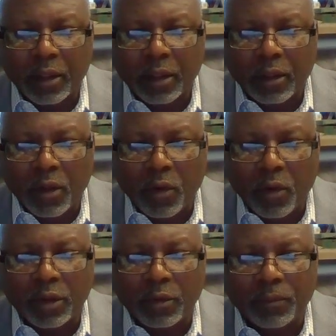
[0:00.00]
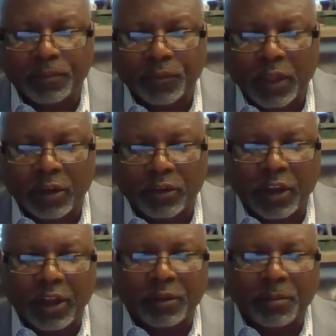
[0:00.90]
go to you in a
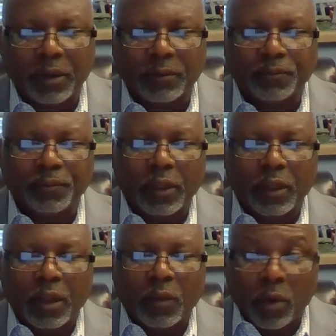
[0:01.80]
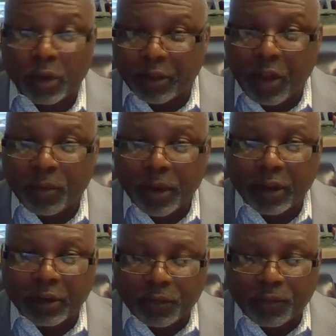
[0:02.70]
judgment, well, it's already a
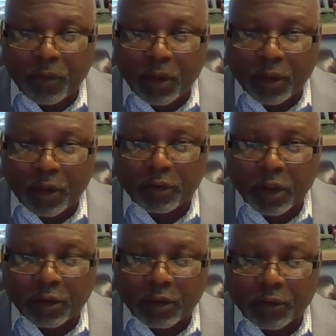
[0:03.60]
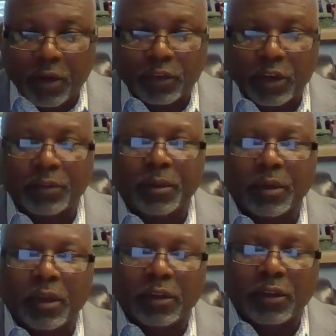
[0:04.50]
default judgment
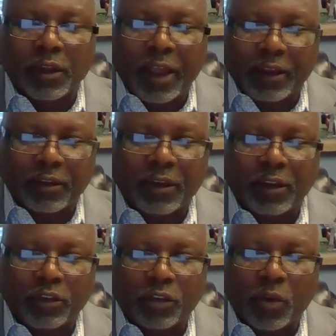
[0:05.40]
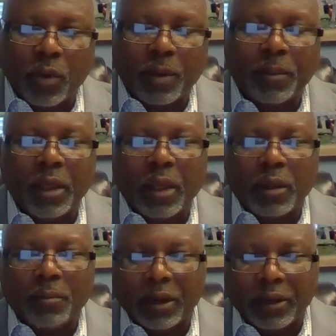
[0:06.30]
because his ex didn't show up,
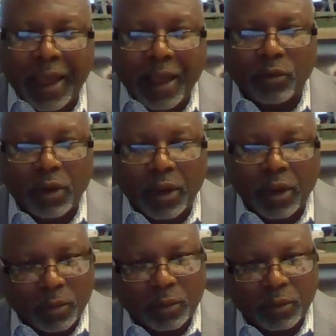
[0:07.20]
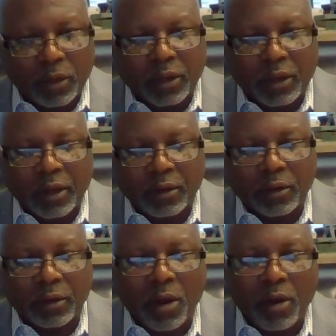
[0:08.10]
but now they were looking at
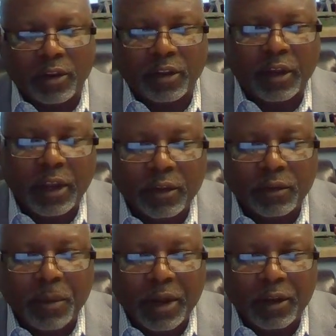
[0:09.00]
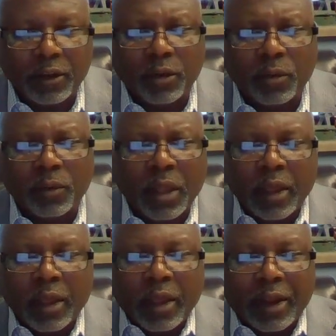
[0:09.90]
garnishing his money too.
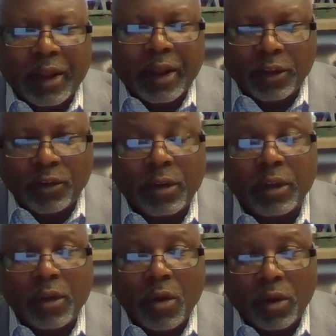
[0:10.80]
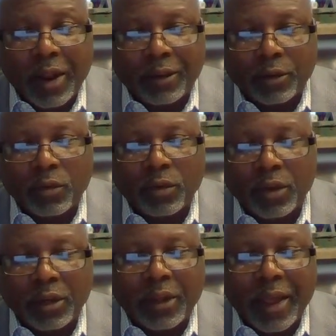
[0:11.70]
And I said, you need to go to that school. You
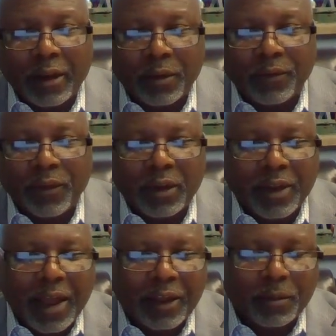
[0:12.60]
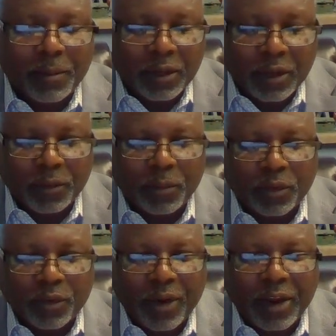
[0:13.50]
need to have them give you the documents. And it was
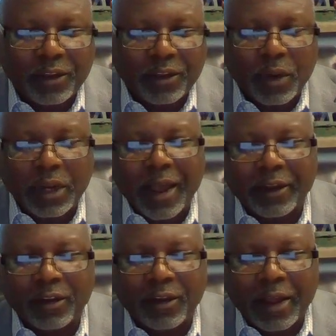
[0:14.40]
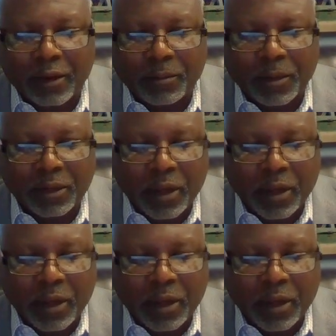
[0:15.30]
crazy when he got the documents.